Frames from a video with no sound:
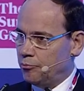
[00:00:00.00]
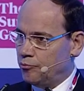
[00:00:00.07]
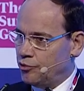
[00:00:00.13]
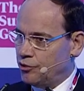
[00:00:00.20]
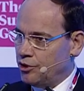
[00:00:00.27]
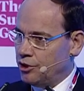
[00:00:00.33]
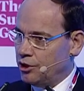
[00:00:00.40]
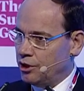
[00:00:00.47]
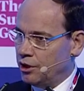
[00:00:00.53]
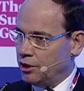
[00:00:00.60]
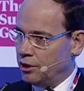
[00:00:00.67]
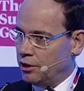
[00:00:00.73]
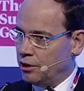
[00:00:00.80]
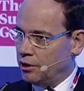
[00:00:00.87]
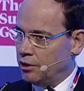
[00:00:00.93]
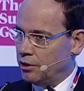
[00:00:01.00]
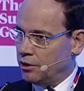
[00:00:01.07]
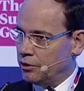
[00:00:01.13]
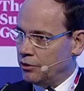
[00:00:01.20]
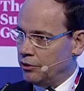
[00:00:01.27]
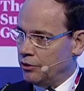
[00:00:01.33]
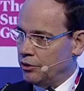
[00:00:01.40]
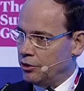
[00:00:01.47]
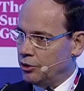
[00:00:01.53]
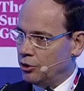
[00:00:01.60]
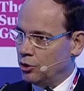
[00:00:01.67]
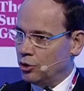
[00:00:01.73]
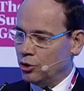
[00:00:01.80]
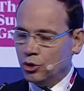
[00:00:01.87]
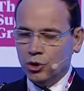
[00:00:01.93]
bringing the
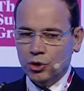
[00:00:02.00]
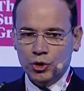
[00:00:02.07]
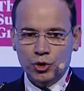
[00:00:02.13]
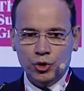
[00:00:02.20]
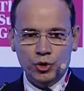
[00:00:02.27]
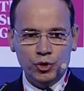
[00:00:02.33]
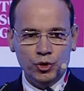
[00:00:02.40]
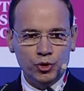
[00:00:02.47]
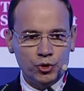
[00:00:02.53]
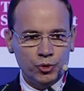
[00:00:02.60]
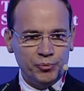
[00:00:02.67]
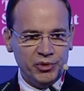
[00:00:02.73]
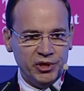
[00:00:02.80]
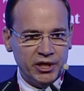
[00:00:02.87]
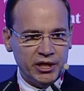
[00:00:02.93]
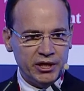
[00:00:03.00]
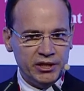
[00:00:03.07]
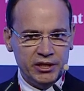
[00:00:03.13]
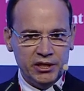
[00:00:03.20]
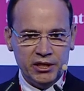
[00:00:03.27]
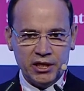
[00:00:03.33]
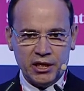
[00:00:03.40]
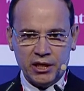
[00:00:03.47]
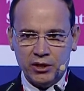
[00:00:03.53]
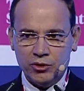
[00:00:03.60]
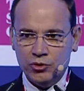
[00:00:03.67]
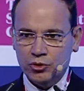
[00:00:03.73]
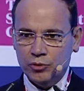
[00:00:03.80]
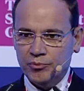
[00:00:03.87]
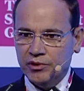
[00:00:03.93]
European idea,
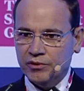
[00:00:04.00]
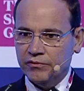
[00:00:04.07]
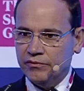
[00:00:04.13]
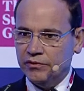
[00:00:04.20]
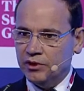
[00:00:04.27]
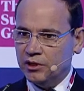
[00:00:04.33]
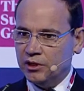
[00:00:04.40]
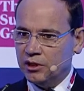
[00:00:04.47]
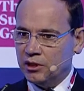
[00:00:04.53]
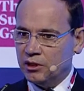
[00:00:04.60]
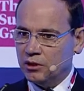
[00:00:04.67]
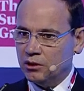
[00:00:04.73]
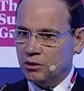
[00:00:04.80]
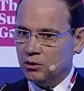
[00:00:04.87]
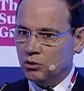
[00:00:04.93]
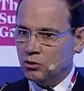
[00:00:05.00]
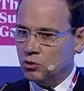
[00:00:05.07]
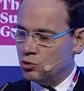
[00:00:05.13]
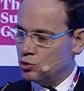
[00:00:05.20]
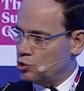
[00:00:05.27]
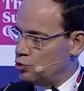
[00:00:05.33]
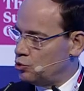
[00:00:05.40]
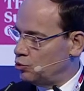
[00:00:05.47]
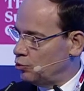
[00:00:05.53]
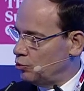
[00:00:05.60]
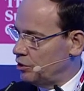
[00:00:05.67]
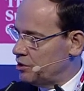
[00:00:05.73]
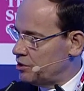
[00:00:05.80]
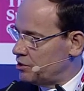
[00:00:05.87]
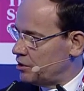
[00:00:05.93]
European feeling close to
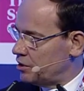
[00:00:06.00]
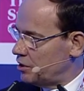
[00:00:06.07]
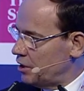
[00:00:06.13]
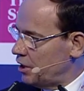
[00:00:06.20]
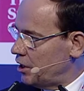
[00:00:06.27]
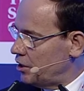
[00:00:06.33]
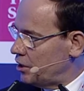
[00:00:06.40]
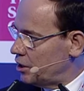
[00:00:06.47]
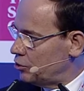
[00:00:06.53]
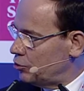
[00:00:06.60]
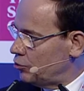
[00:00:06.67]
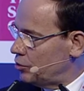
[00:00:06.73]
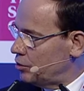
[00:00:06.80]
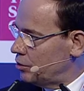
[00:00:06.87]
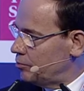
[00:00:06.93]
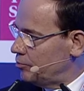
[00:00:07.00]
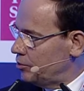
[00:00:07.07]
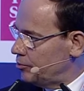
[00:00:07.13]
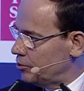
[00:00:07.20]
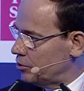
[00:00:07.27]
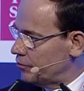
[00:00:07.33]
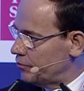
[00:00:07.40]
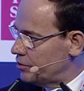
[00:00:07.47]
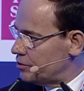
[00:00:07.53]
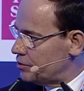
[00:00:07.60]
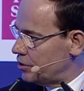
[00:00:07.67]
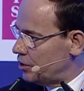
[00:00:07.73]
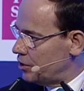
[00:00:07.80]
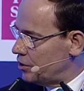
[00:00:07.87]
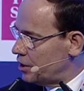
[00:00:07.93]
this area, to the people of this
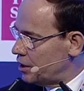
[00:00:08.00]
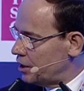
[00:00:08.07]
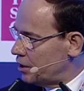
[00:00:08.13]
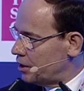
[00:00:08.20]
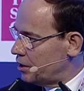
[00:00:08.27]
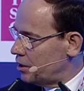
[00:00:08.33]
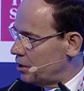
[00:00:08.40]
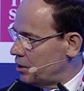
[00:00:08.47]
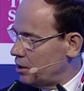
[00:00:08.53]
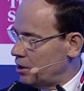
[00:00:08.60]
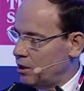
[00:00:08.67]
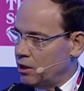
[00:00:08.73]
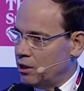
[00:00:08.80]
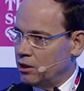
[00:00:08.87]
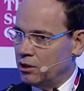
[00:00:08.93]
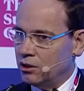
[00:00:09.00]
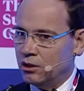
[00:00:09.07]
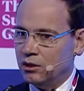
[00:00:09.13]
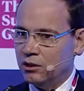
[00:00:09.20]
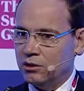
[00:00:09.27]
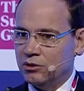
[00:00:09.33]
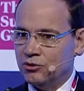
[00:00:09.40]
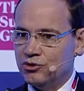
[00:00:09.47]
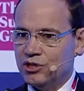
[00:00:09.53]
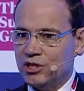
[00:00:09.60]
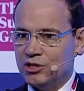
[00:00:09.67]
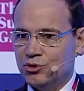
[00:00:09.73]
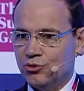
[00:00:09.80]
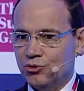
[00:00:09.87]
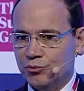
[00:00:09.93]
area, not
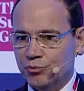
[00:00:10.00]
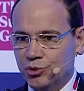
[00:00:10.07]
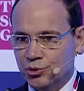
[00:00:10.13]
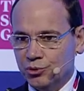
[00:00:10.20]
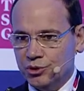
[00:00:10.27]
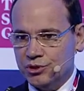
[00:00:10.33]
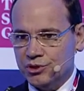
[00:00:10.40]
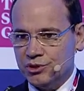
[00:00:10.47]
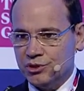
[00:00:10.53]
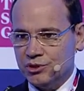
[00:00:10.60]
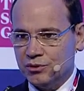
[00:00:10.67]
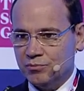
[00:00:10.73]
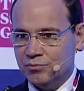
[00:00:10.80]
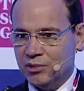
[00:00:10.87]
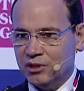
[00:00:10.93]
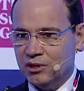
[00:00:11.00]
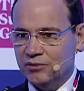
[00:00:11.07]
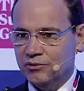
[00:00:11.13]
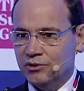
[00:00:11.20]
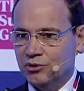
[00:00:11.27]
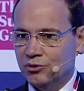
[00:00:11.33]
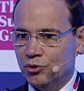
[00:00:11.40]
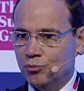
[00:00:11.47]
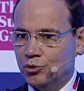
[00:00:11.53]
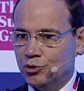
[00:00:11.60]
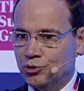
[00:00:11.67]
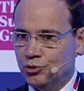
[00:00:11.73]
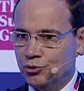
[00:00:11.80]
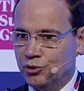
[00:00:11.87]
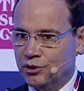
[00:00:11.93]
just to the beauties, but even to
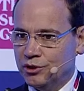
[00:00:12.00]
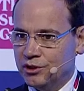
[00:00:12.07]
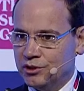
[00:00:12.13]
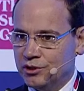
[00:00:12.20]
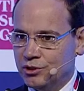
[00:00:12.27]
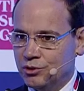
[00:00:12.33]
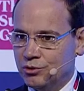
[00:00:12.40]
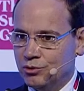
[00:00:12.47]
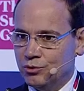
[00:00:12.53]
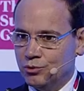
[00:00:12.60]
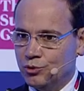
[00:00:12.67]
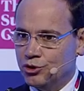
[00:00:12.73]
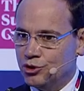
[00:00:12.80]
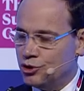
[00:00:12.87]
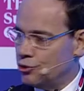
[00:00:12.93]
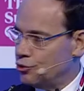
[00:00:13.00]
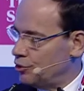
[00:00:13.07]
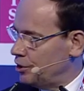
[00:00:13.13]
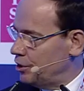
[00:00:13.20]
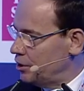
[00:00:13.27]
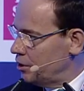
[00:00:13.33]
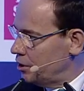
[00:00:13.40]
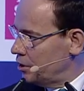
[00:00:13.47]
opportunities to enjoy